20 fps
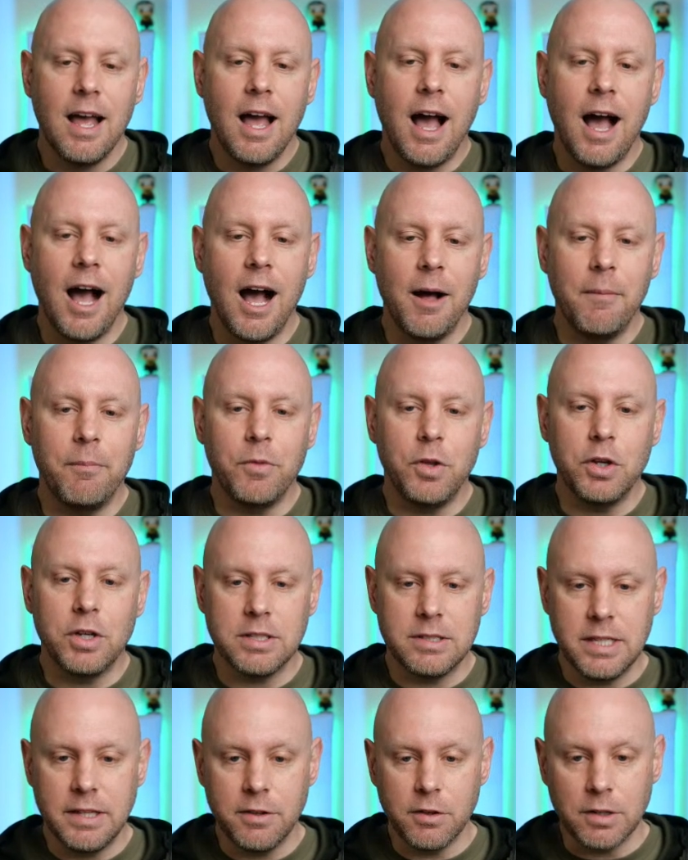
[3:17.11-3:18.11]
You can
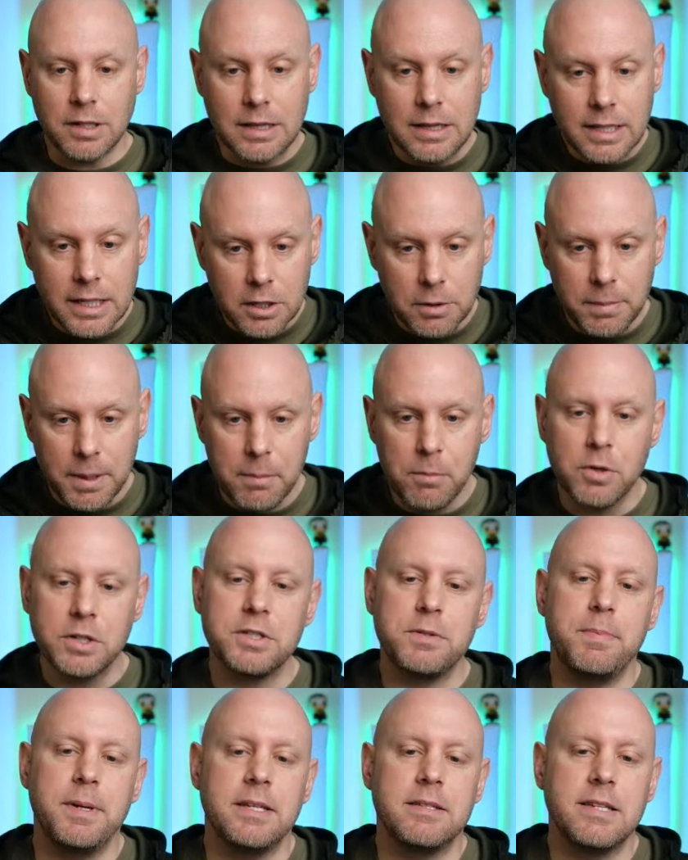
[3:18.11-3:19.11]
see they're a little bit more
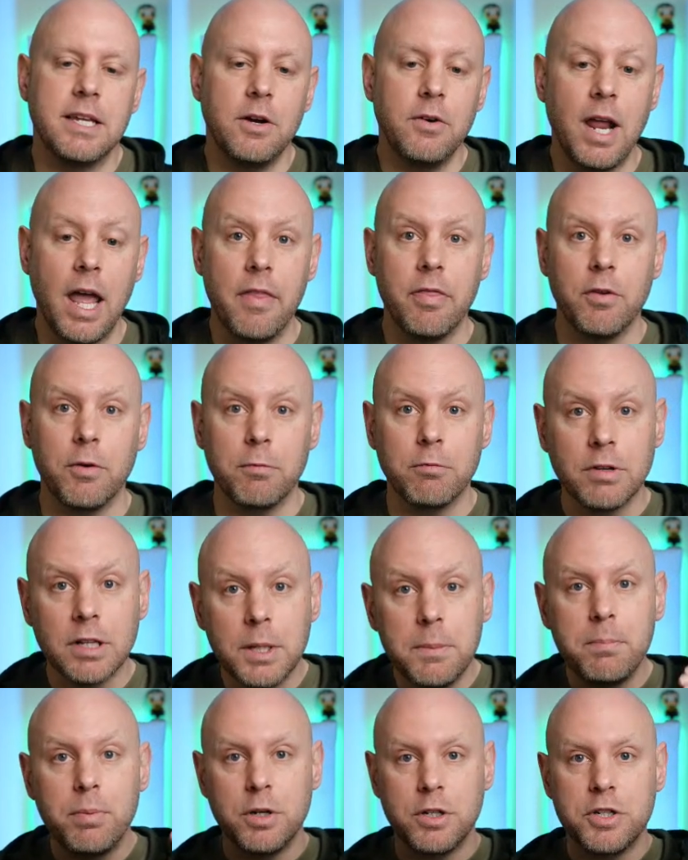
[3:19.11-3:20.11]
spaced out and they're really
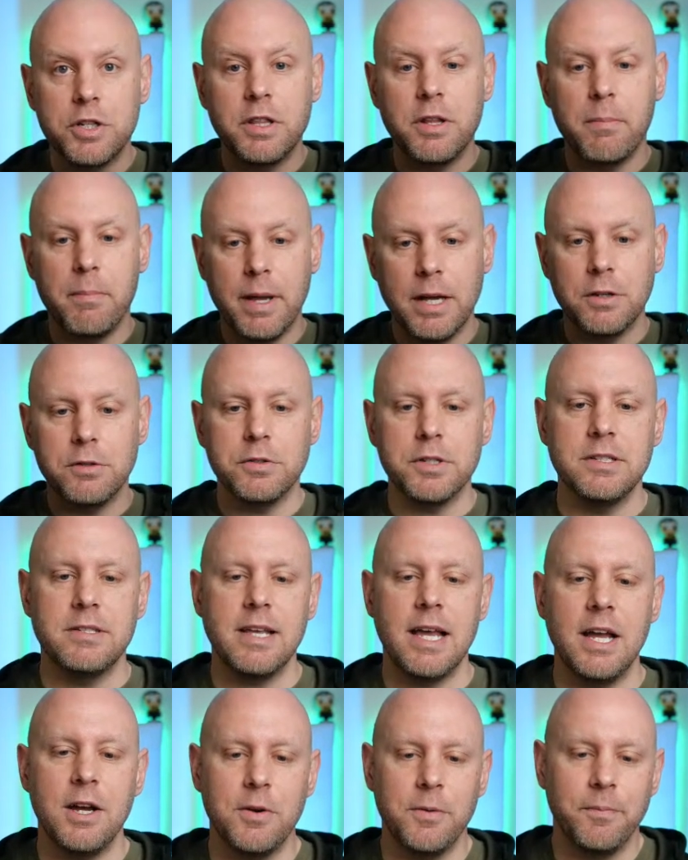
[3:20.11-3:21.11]
pushing the boundaries
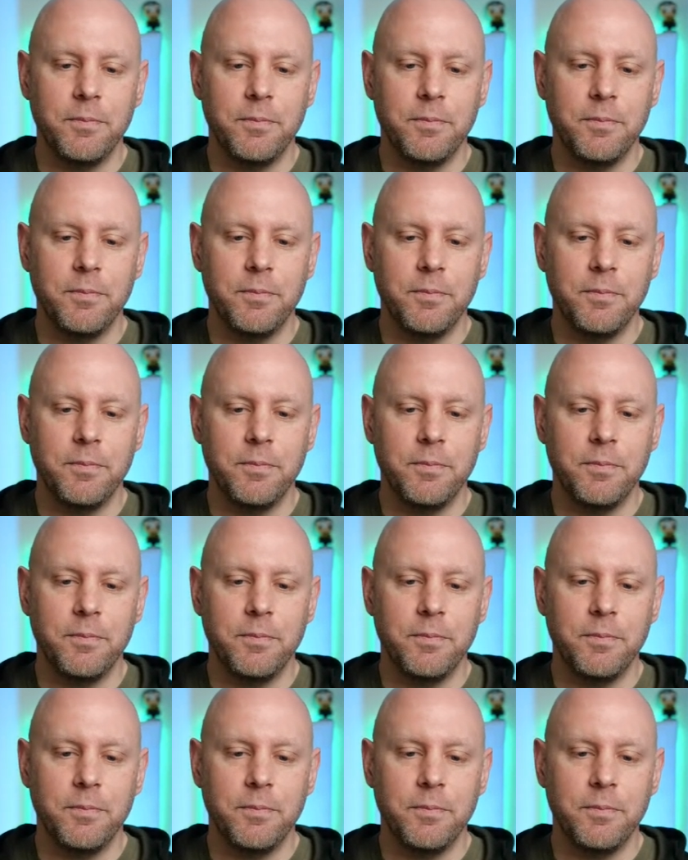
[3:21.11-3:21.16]
out.